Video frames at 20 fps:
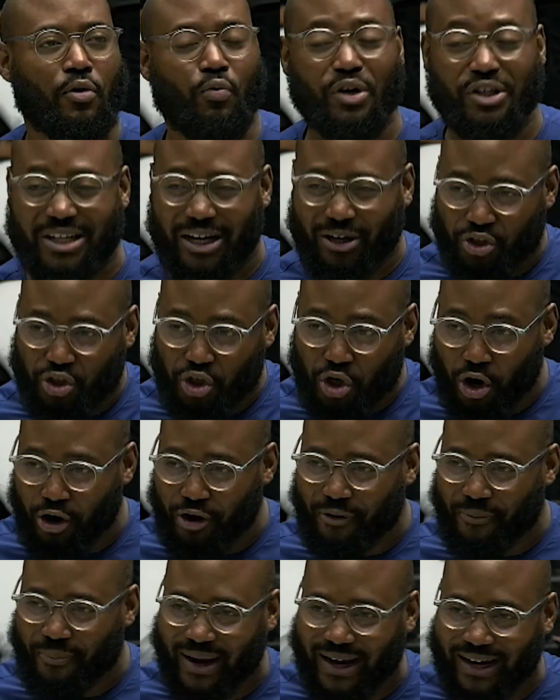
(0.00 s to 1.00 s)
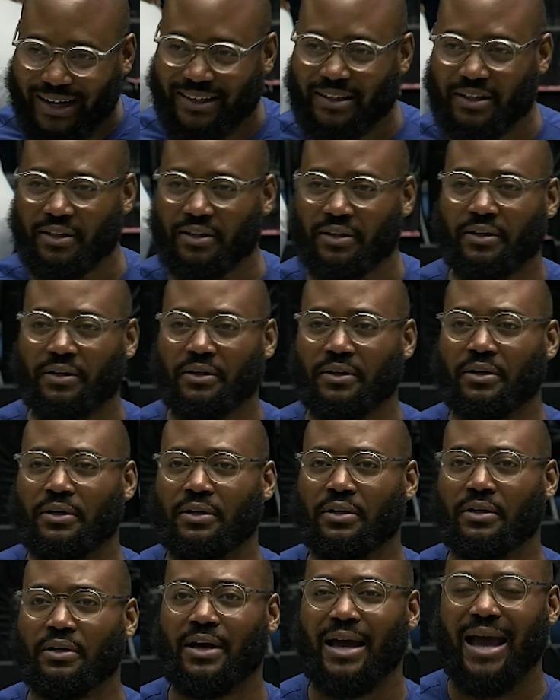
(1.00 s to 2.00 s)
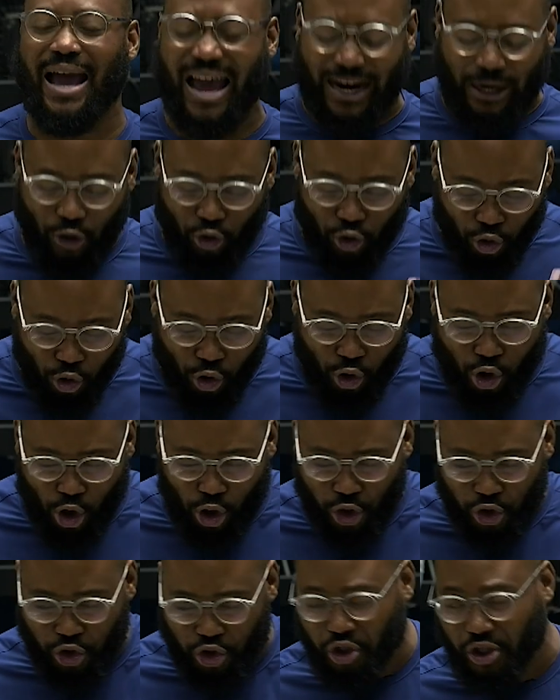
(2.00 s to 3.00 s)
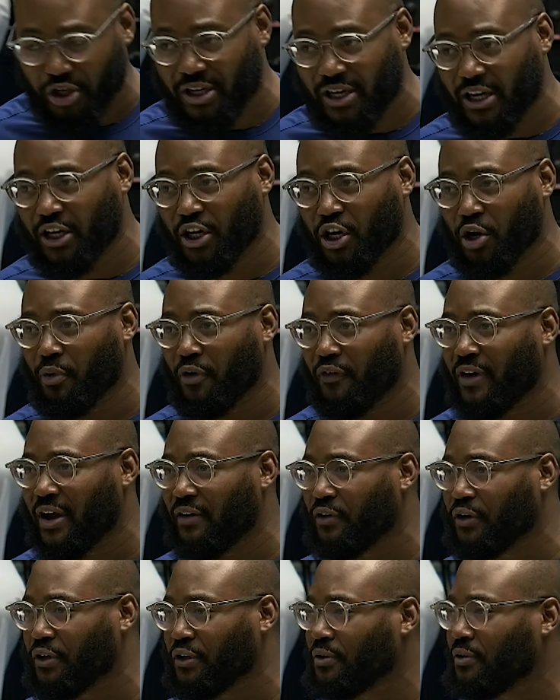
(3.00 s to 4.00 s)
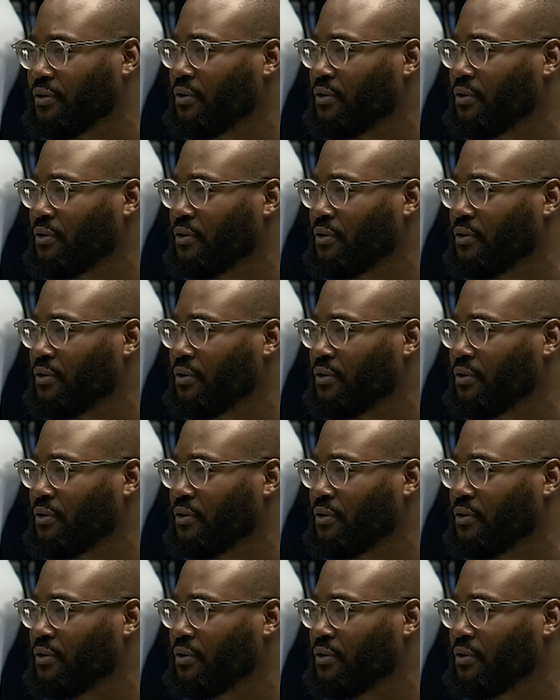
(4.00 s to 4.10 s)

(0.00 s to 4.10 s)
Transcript: We shall turn back and look unto the kingdom of heaven.